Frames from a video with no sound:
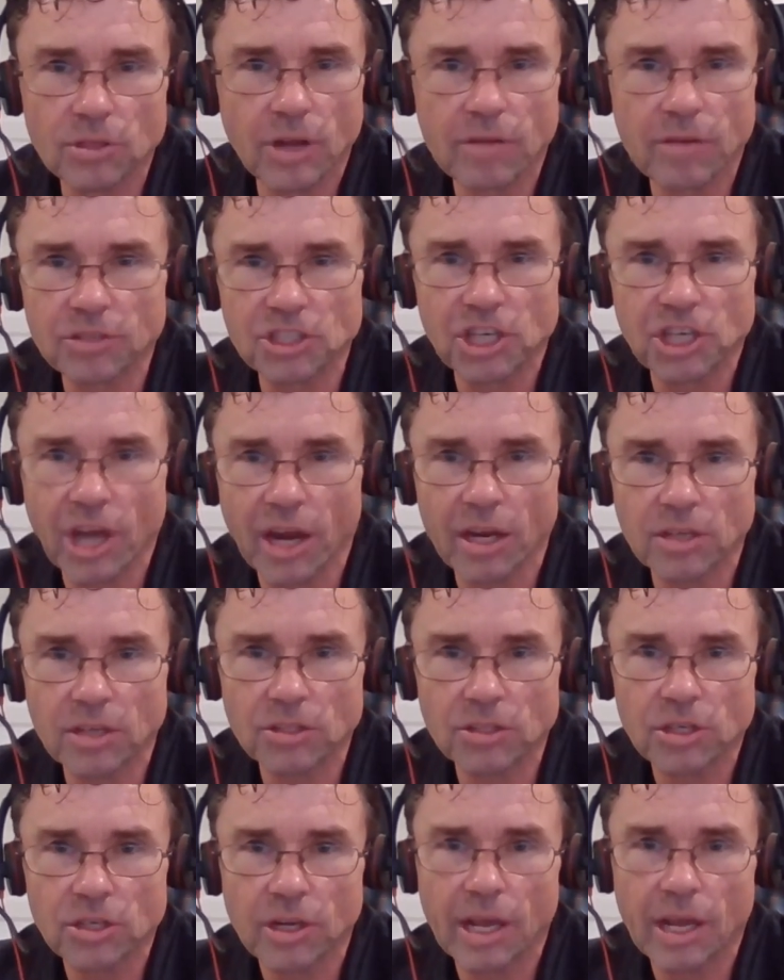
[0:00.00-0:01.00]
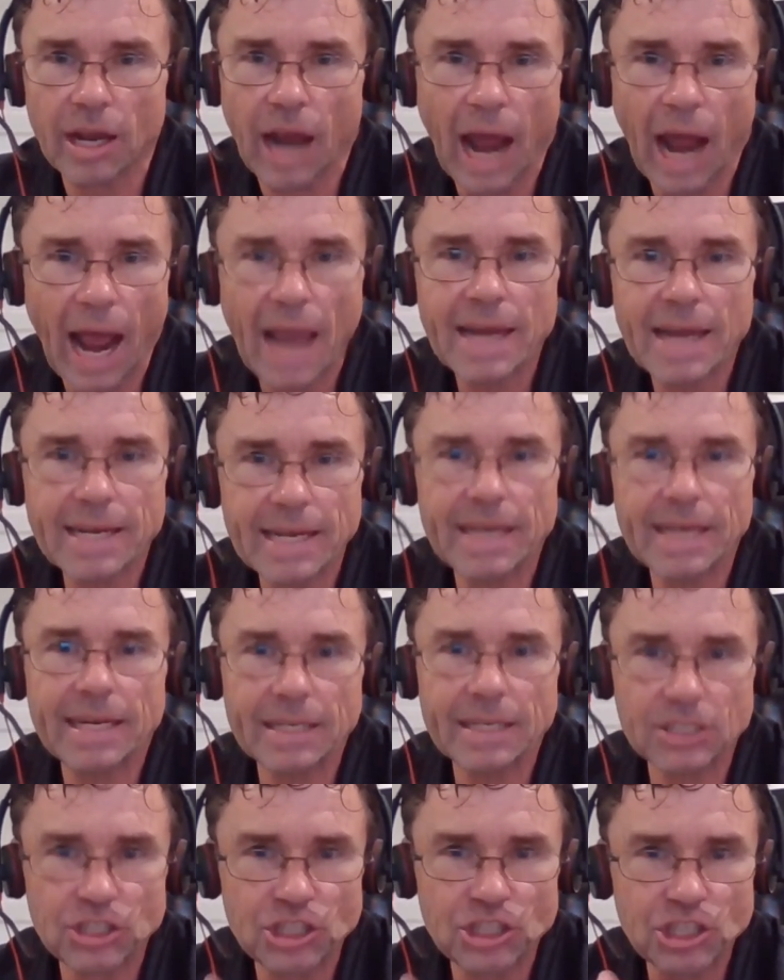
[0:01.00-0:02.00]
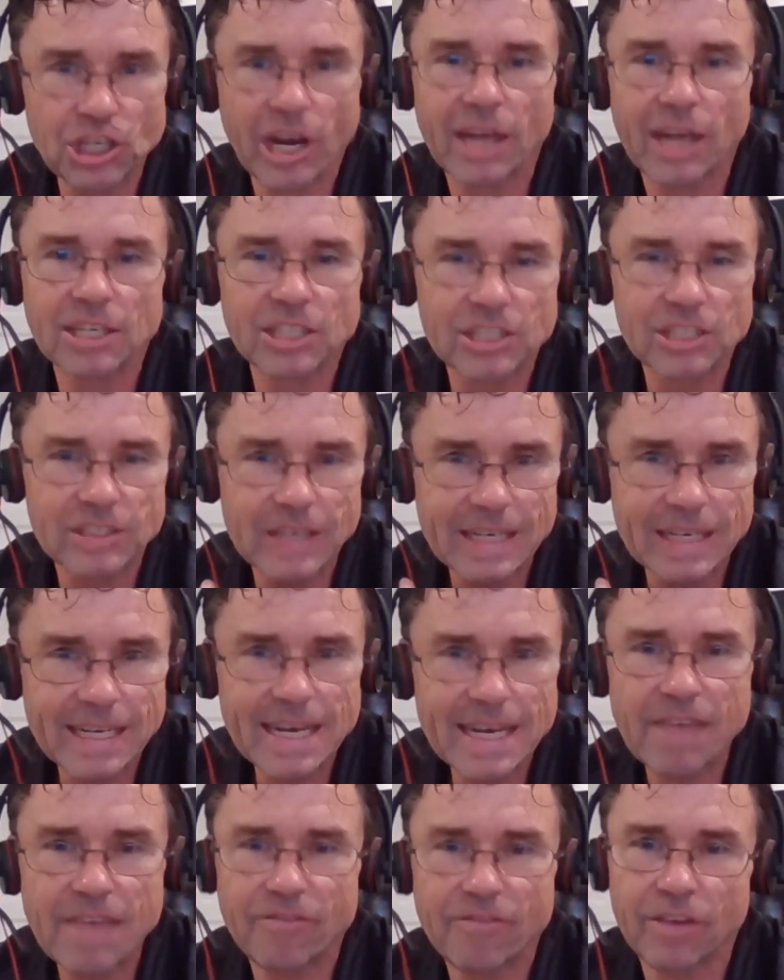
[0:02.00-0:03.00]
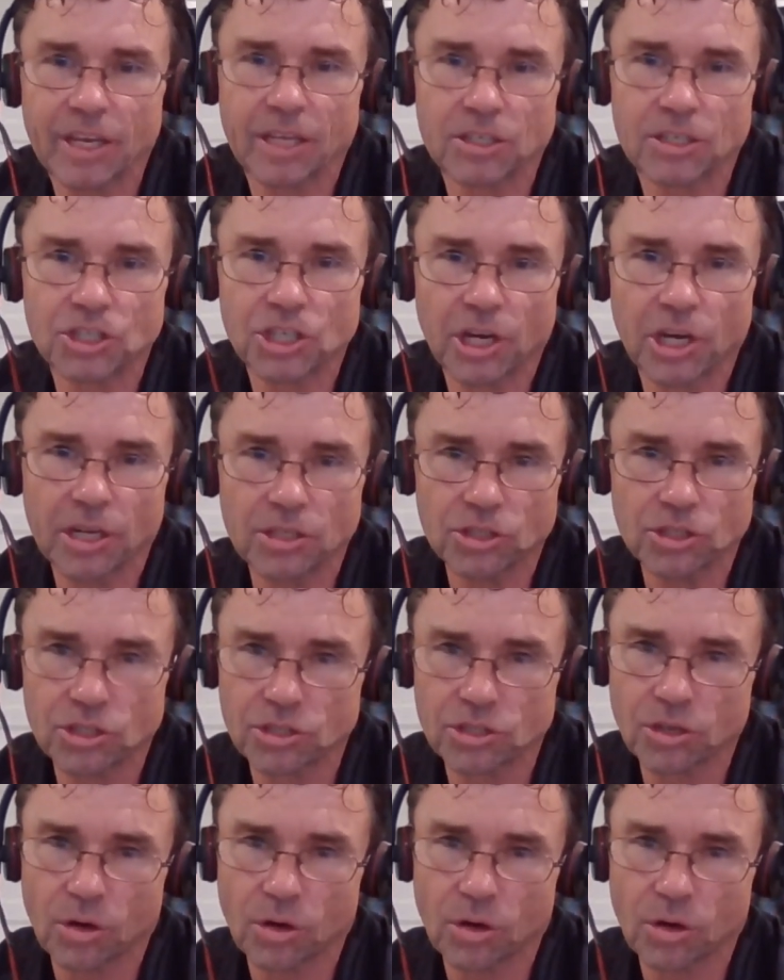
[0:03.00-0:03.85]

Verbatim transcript: you'll never change. And I needed change, significant change.